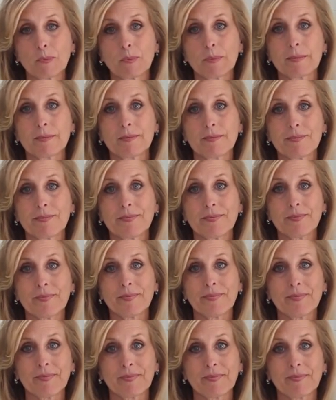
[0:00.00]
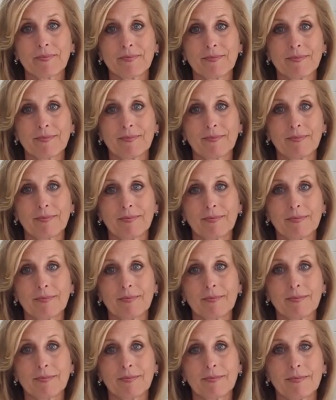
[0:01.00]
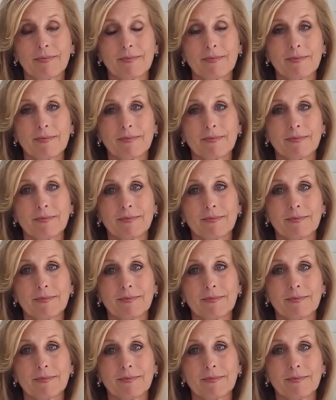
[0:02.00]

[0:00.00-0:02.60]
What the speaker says: [no speech]